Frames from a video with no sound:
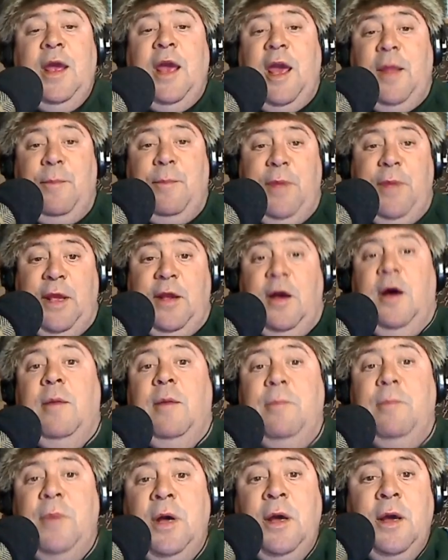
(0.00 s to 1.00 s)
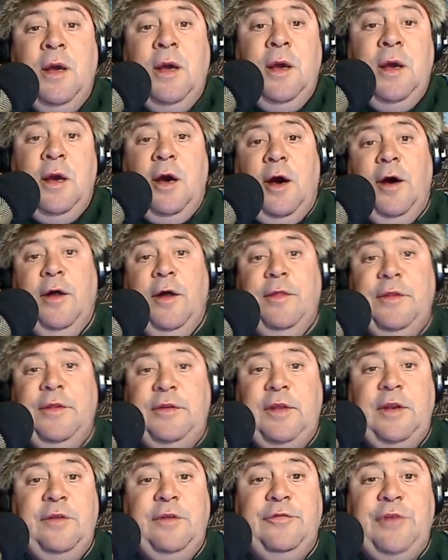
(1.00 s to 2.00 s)
and become the
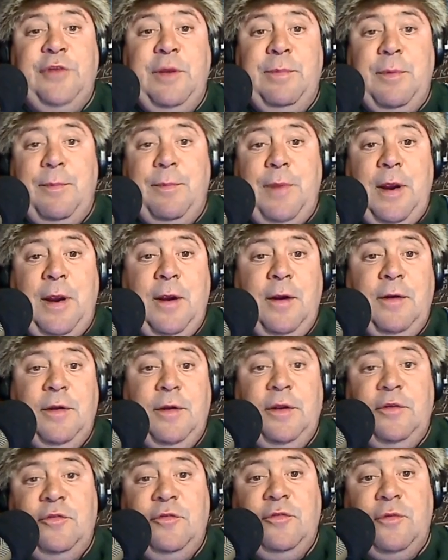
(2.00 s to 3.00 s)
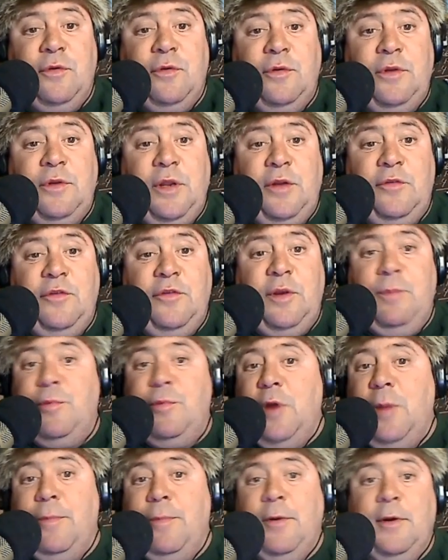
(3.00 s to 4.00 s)
Tennessee Preparedness or Tennessee
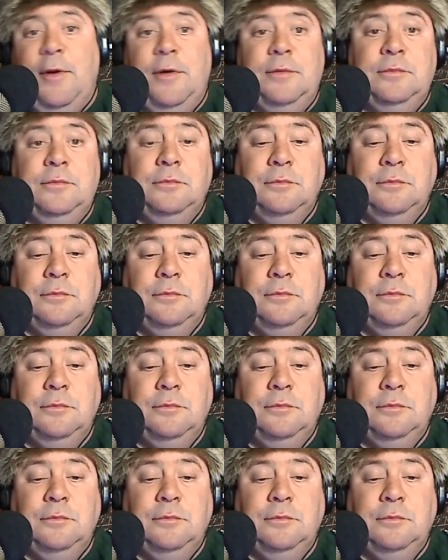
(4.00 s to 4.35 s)
Prepper